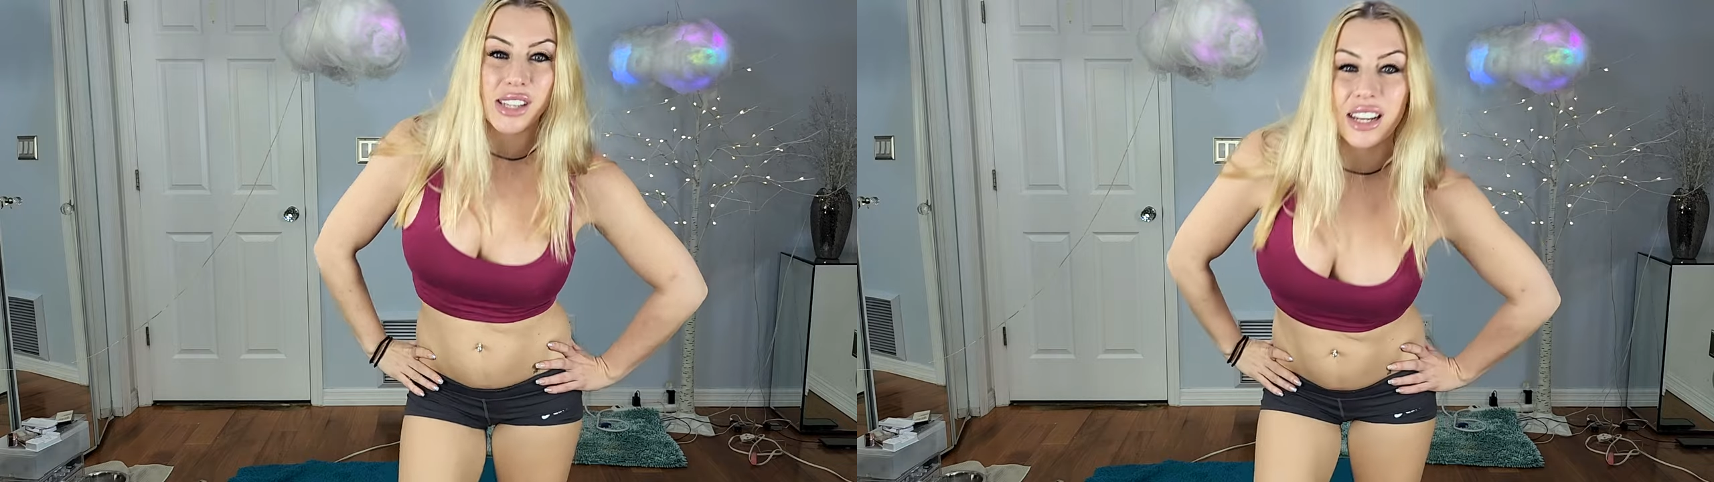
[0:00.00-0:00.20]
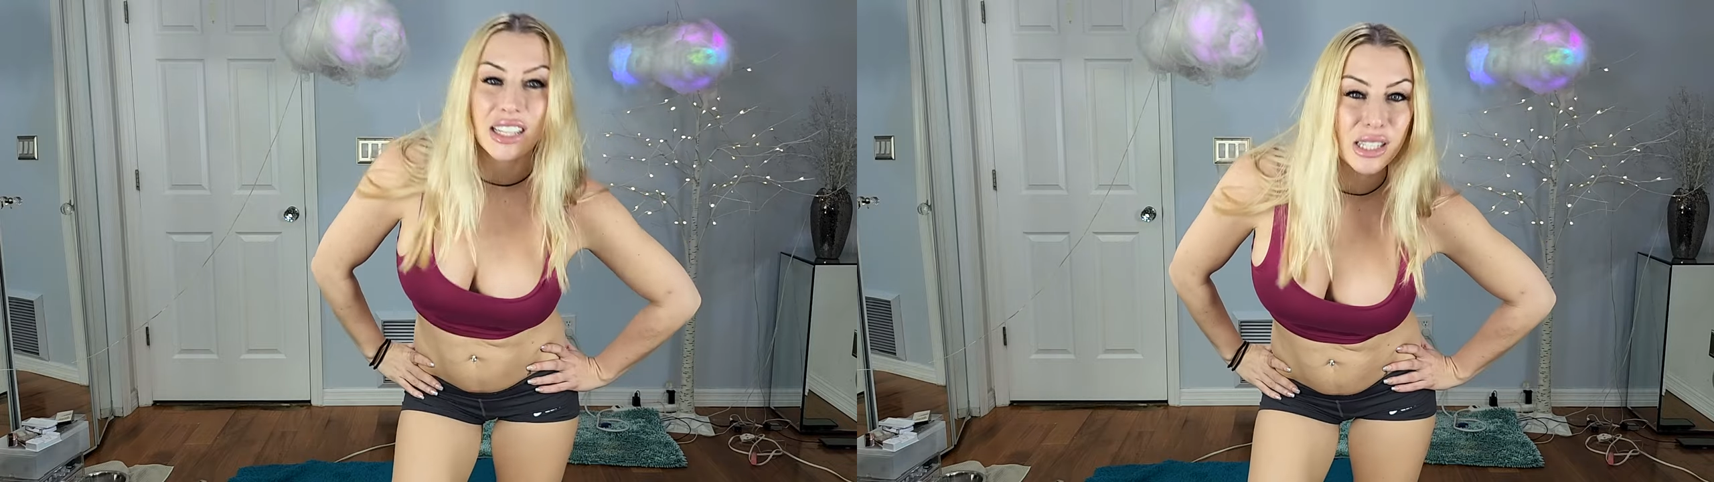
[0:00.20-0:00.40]

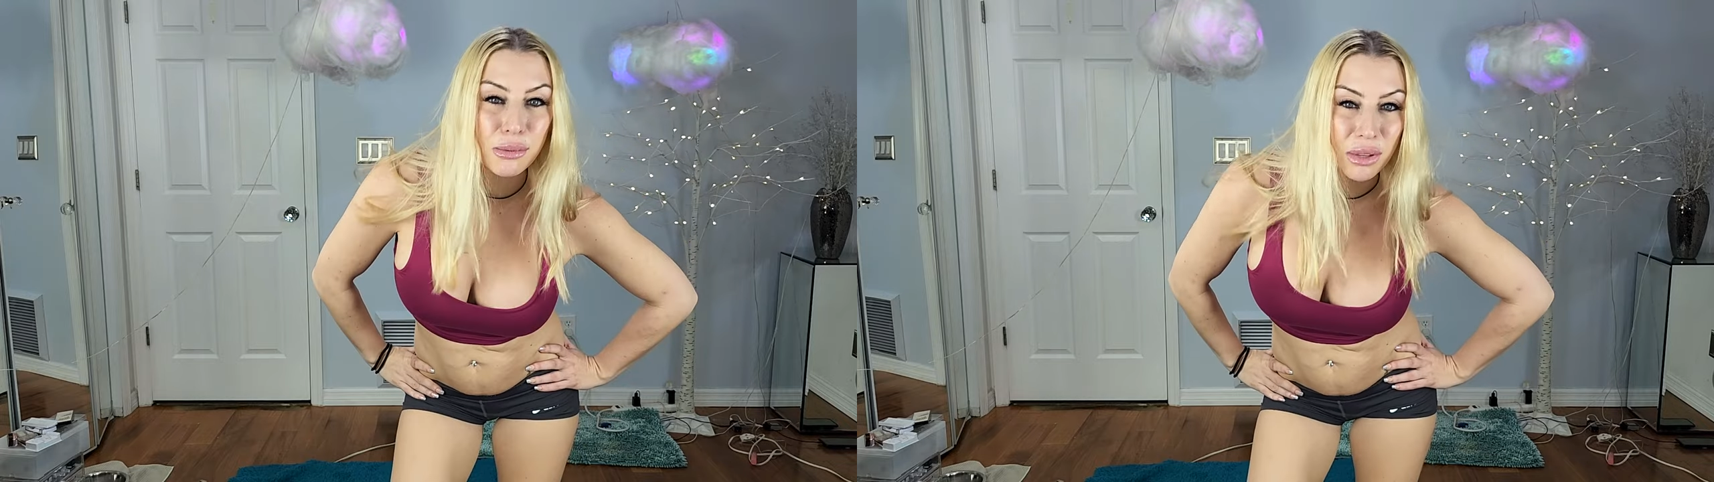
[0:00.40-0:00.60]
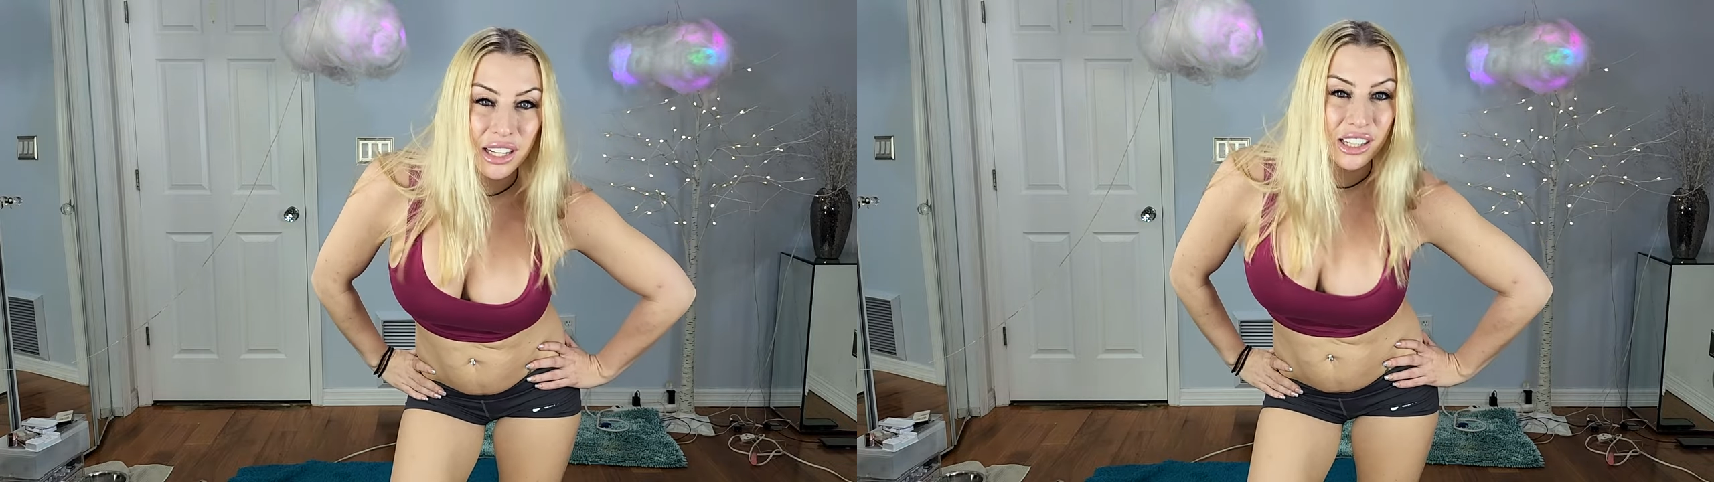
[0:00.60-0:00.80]
and
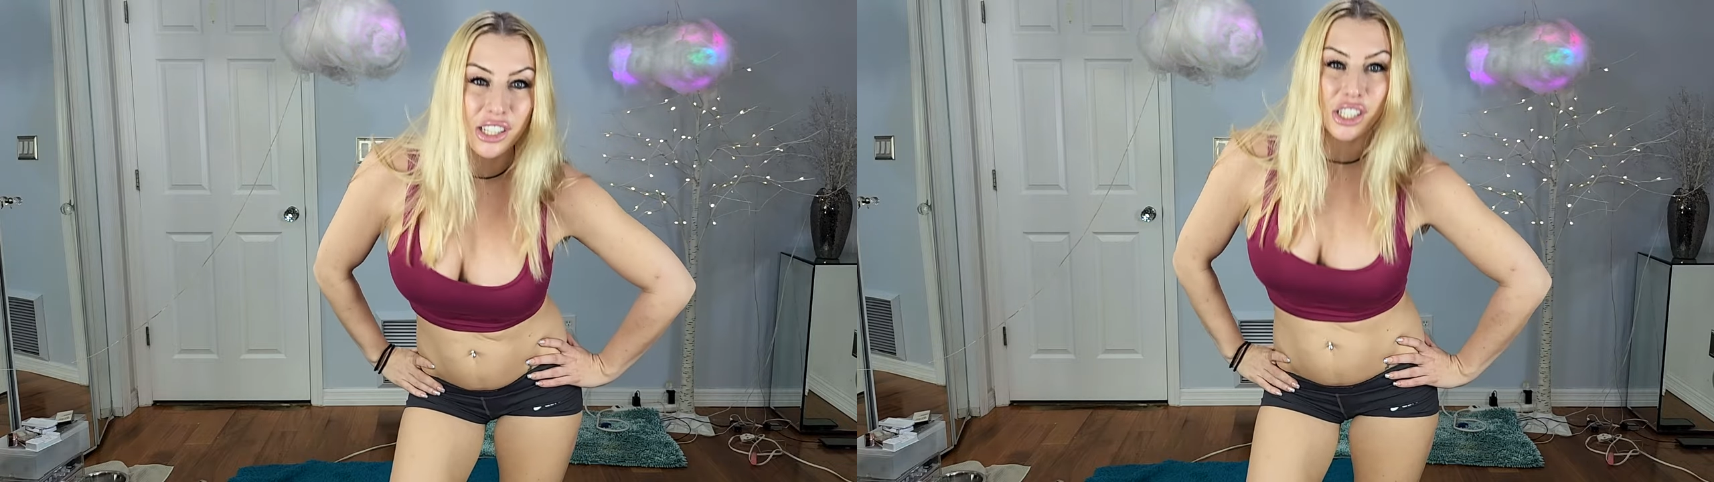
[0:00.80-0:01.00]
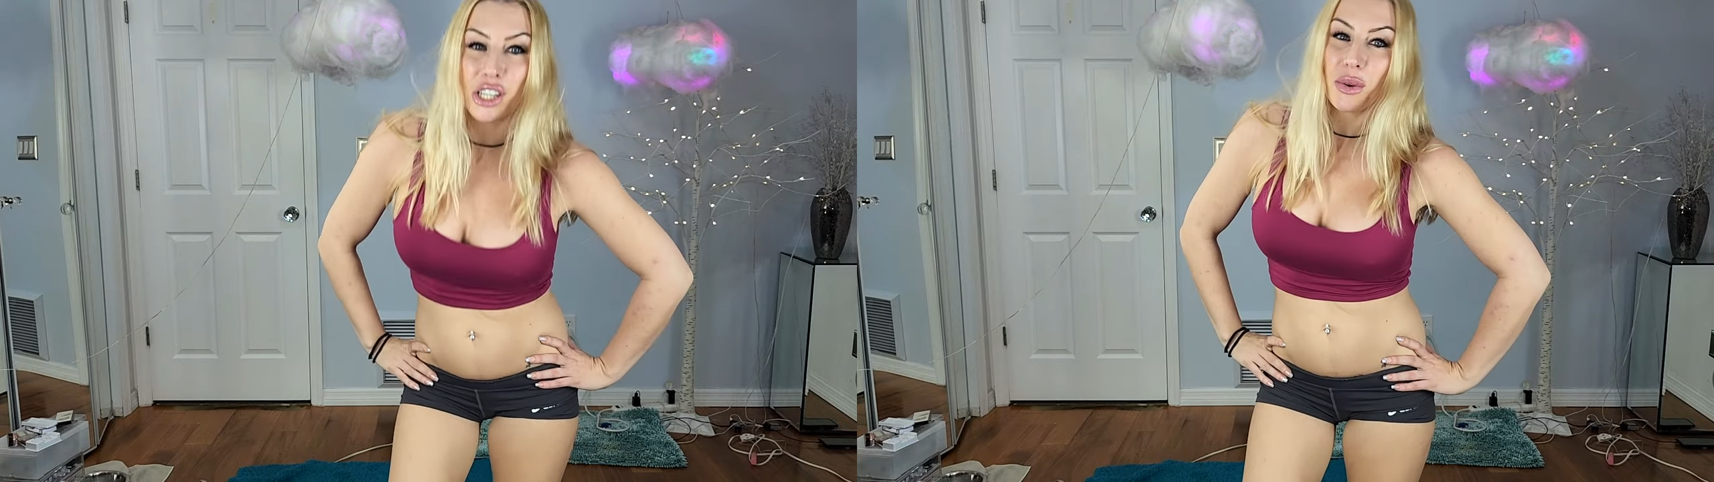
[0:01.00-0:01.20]
explaining to you